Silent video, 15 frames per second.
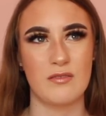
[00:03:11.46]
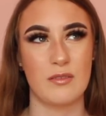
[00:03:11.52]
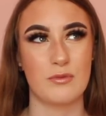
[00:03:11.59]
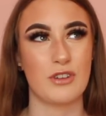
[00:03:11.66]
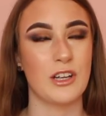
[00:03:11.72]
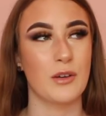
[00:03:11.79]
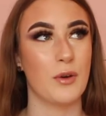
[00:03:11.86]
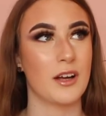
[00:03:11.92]
I'm
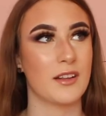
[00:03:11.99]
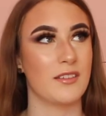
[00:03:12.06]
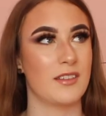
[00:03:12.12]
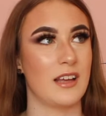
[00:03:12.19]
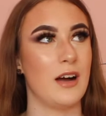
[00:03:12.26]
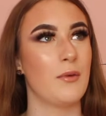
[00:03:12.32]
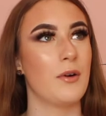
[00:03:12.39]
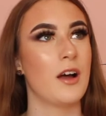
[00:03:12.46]
trying to work this
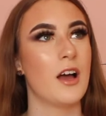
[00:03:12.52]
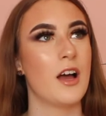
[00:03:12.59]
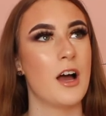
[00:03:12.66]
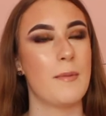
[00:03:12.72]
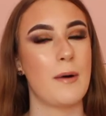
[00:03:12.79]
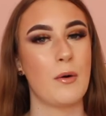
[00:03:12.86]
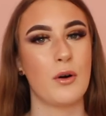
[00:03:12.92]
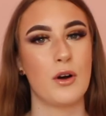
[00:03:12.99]
out
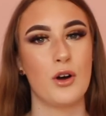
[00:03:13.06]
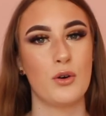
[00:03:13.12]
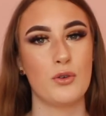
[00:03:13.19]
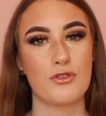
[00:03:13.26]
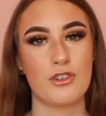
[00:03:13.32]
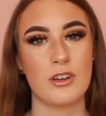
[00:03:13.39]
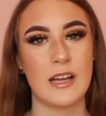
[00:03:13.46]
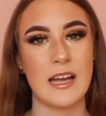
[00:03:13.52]
about
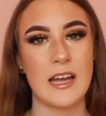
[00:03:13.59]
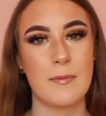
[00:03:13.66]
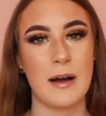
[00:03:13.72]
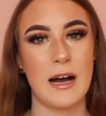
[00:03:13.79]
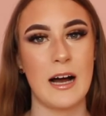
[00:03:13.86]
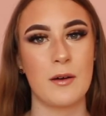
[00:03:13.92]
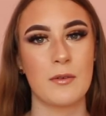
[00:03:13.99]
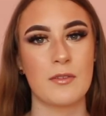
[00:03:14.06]
180
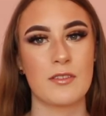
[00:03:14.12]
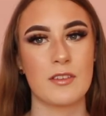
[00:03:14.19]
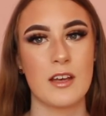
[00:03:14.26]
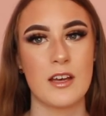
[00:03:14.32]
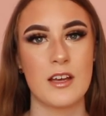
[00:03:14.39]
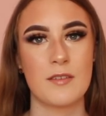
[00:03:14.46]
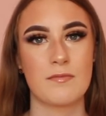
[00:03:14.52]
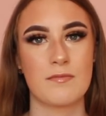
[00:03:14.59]
pounds
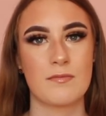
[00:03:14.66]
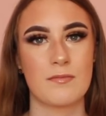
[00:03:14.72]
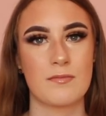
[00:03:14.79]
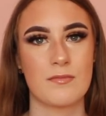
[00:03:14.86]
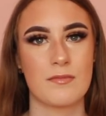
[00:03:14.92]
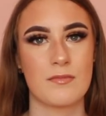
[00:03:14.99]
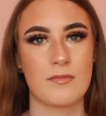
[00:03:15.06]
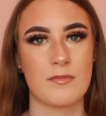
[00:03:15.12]

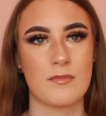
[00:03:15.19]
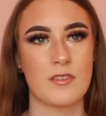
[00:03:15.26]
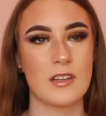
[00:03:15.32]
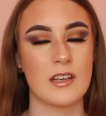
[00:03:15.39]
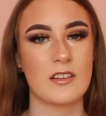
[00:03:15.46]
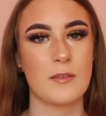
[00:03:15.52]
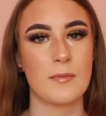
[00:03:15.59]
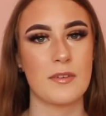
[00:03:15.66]

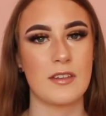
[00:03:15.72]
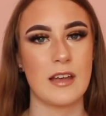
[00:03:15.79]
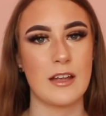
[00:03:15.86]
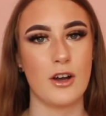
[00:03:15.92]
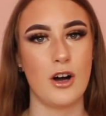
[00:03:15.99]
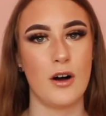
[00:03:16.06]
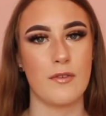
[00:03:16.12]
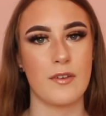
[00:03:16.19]
60%
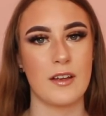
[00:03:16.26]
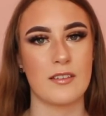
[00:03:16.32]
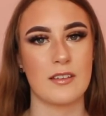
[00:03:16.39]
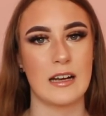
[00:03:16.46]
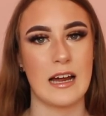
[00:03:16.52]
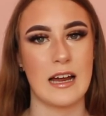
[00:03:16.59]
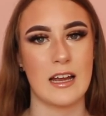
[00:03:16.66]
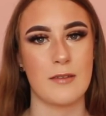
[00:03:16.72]
off is
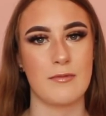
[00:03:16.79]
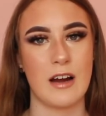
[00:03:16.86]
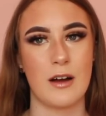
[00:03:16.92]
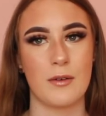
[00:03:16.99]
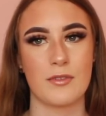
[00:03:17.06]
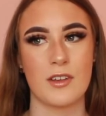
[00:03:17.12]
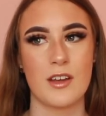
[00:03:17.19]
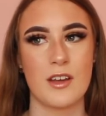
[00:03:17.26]
like
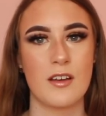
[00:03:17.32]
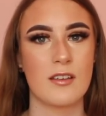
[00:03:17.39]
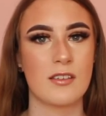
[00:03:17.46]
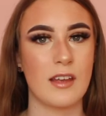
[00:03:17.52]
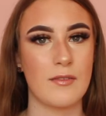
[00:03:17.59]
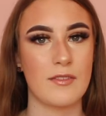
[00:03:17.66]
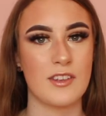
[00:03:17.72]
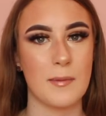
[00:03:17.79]
around
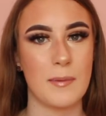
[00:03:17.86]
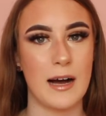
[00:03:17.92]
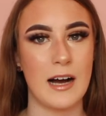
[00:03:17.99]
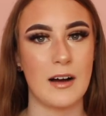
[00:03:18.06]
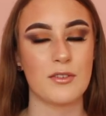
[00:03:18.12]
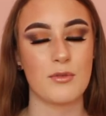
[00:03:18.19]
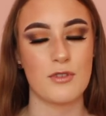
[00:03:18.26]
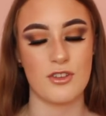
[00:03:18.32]

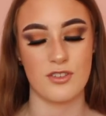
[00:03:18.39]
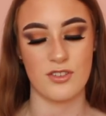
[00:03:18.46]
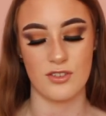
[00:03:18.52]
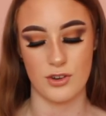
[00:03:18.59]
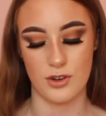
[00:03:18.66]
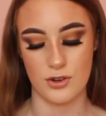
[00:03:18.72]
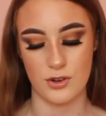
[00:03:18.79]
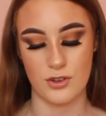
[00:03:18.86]
£70 which is
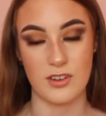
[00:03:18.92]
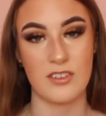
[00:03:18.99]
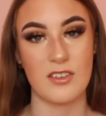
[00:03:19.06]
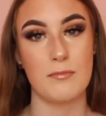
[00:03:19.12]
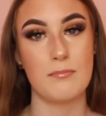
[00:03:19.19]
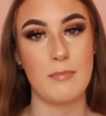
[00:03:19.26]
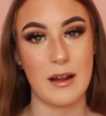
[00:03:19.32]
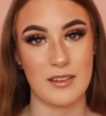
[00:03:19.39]
so good, it's a
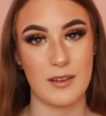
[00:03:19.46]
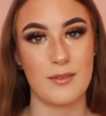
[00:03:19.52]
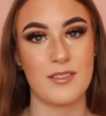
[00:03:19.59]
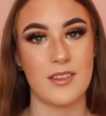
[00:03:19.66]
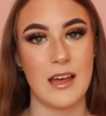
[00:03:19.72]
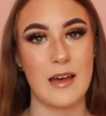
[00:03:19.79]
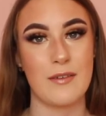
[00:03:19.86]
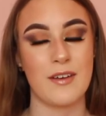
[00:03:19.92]
massive
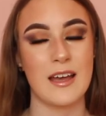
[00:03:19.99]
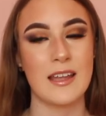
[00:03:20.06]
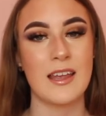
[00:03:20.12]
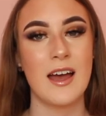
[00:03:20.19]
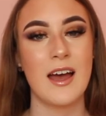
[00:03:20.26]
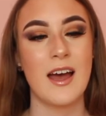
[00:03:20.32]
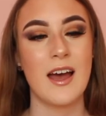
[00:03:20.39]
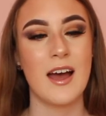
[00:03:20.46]
saving
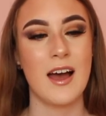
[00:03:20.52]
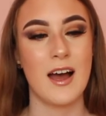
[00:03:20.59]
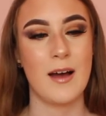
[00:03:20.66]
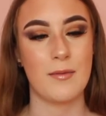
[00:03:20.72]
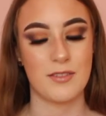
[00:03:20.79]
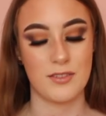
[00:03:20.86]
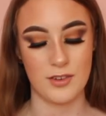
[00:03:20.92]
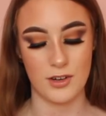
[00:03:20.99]

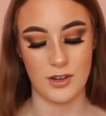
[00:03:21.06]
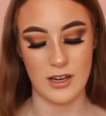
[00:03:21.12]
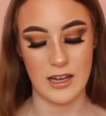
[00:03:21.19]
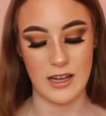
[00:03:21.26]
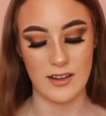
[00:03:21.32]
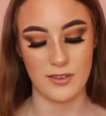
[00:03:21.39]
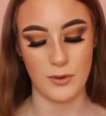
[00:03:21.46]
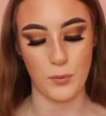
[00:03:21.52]
um, so
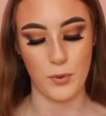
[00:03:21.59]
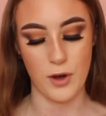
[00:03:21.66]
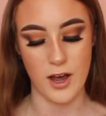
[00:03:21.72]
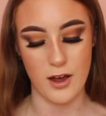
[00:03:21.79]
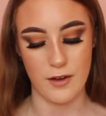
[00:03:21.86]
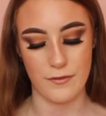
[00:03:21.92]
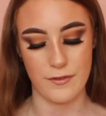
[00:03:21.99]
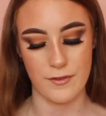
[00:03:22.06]
it is
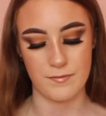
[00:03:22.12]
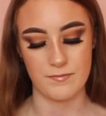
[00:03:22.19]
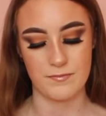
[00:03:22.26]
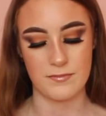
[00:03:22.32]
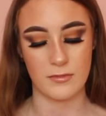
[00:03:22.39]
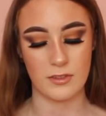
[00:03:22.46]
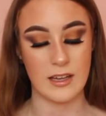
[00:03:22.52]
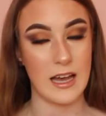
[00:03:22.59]
worth
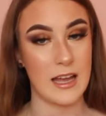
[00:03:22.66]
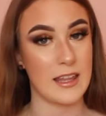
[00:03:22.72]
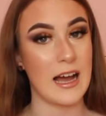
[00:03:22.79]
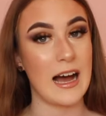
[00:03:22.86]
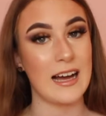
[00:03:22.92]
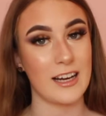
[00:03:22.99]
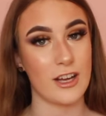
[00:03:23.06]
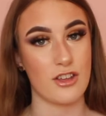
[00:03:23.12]
getting
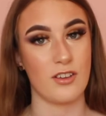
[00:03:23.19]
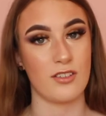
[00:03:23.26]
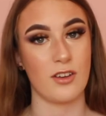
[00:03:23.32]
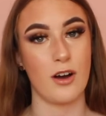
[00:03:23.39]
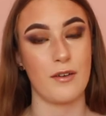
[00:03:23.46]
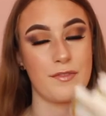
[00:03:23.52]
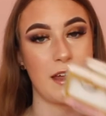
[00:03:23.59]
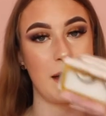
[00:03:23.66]
eyelashes
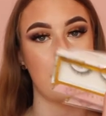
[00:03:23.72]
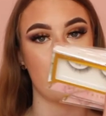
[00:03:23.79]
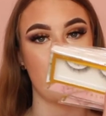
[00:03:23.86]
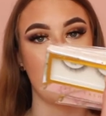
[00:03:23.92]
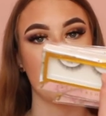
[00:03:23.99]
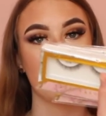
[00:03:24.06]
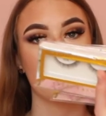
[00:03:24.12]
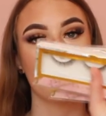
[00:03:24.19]
off that
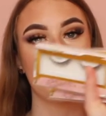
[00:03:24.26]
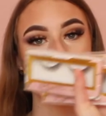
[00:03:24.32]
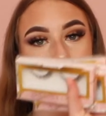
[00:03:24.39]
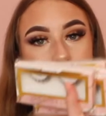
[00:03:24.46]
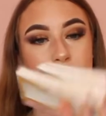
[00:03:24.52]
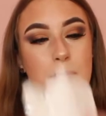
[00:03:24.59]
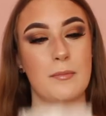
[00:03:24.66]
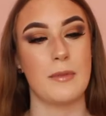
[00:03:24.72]
brand because
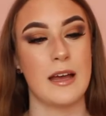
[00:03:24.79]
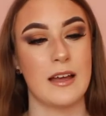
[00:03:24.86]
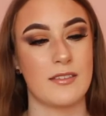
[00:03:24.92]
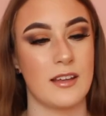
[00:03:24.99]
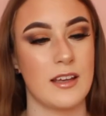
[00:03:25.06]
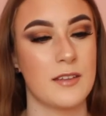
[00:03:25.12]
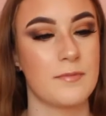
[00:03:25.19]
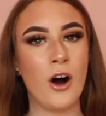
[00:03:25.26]
they are
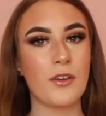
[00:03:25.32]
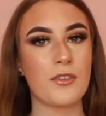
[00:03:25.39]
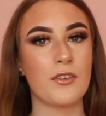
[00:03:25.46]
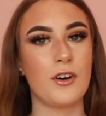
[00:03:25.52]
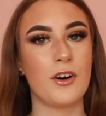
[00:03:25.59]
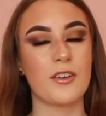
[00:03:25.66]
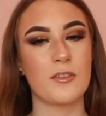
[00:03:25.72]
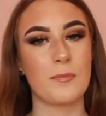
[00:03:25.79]
amazing.
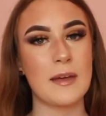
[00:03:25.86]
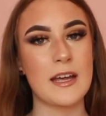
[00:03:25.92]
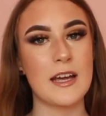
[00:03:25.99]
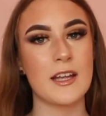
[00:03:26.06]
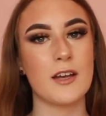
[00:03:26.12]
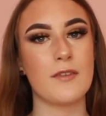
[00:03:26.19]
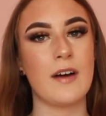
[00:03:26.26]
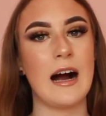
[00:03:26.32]
Also
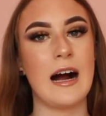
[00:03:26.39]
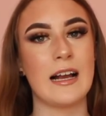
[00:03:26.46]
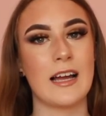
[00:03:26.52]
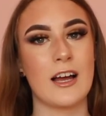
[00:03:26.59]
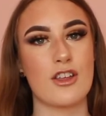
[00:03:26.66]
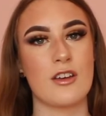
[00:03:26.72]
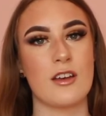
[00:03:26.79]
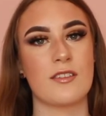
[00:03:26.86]
speaking of
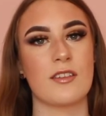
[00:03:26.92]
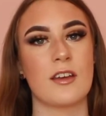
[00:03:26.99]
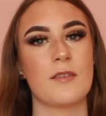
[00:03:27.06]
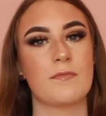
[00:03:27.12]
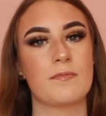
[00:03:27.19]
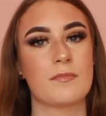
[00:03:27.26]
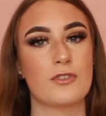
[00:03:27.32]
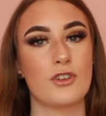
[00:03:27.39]
eyelashes,
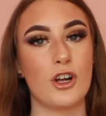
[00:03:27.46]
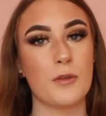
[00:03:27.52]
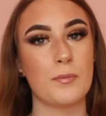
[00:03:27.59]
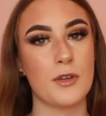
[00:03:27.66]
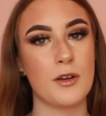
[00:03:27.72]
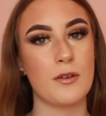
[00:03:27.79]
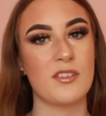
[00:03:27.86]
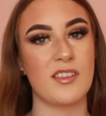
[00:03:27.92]
Doll
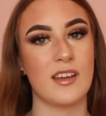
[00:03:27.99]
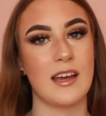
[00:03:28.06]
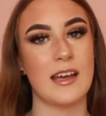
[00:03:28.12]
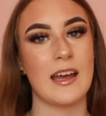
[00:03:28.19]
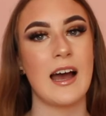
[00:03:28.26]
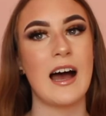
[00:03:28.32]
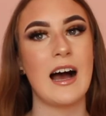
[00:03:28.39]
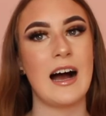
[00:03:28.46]

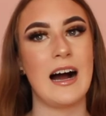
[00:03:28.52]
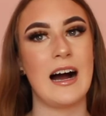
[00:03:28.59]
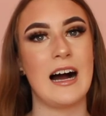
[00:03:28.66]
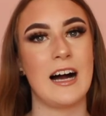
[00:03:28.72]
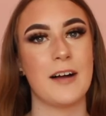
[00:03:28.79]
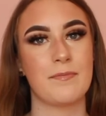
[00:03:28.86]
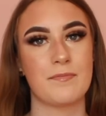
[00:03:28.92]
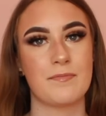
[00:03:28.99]
Beauty
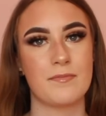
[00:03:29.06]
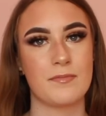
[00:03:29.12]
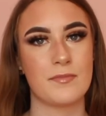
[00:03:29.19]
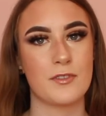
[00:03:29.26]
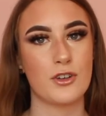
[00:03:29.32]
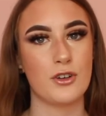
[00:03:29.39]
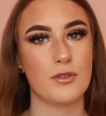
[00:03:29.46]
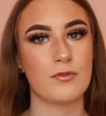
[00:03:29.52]
are
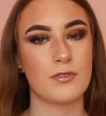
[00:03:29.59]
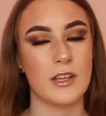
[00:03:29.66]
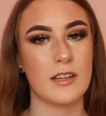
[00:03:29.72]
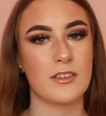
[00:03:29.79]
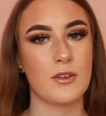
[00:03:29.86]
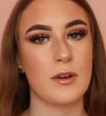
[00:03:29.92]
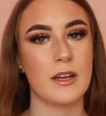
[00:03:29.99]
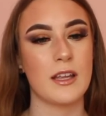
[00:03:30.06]
currently
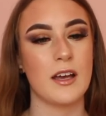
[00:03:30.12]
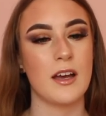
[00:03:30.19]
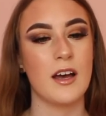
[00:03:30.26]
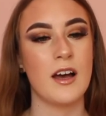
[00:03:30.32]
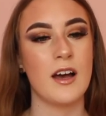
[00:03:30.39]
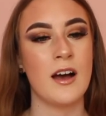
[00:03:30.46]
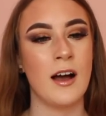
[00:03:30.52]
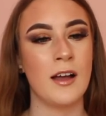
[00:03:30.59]
doing
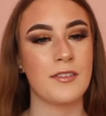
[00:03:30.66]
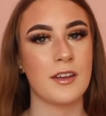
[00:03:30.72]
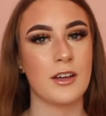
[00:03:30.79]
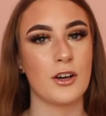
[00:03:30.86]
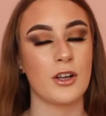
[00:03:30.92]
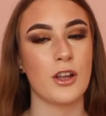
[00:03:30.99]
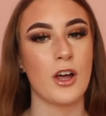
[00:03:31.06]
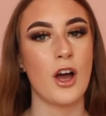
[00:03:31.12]
a
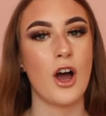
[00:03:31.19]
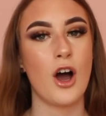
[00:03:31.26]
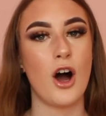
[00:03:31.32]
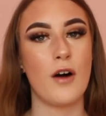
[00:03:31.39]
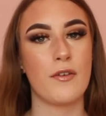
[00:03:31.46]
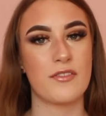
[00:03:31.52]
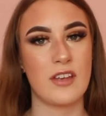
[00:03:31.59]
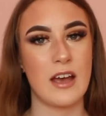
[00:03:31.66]
deal
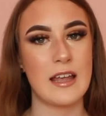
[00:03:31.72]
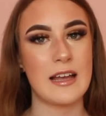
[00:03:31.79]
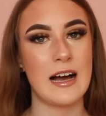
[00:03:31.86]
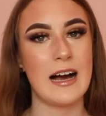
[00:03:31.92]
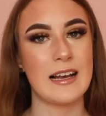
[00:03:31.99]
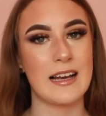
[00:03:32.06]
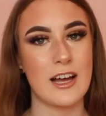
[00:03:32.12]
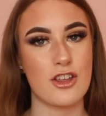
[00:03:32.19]
of 10
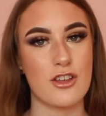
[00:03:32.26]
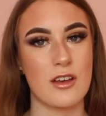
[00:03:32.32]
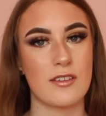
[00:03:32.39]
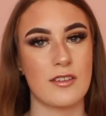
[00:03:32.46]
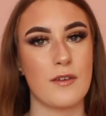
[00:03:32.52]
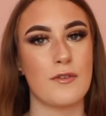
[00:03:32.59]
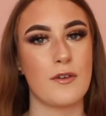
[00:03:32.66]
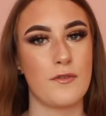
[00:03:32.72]

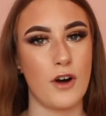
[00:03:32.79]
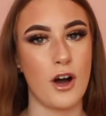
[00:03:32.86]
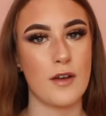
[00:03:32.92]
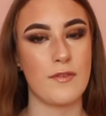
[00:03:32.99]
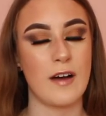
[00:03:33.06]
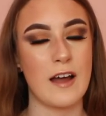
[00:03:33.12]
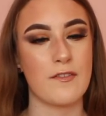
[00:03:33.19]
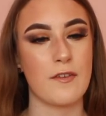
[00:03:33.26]
eyelashes for
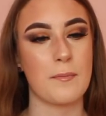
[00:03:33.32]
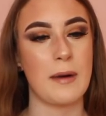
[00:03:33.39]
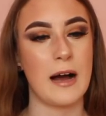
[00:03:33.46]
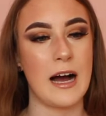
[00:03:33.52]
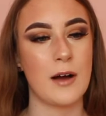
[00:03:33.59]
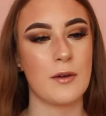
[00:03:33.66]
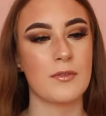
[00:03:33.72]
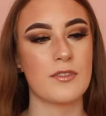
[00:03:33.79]

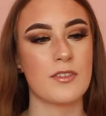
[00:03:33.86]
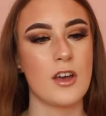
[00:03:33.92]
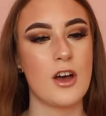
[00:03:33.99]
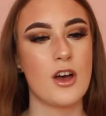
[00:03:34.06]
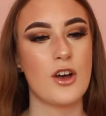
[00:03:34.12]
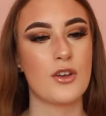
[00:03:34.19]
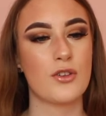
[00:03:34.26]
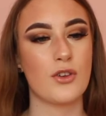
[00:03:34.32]
£45
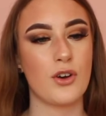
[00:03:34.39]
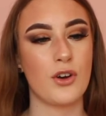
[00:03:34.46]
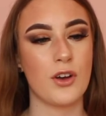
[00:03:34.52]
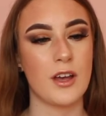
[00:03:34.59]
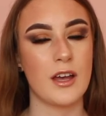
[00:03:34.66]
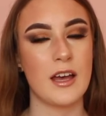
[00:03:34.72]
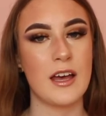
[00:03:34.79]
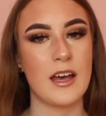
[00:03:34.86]
so